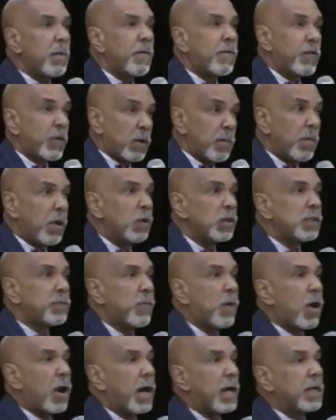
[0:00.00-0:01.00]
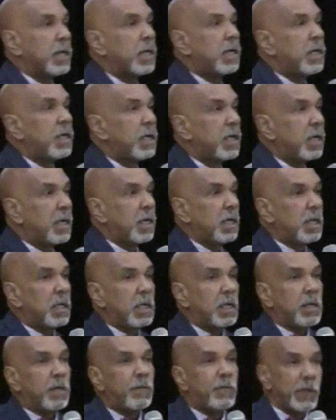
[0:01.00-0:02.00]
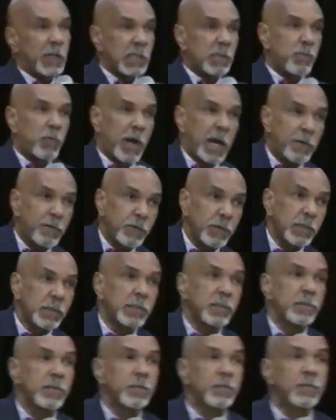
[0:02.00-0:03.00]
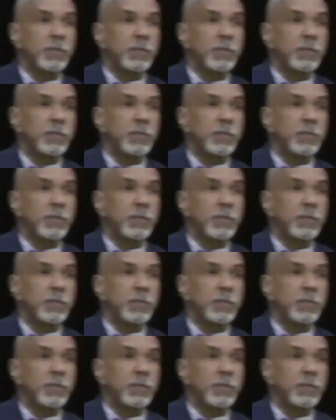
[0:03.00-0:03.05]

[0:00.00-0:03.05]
for the most part, fixed breakfast.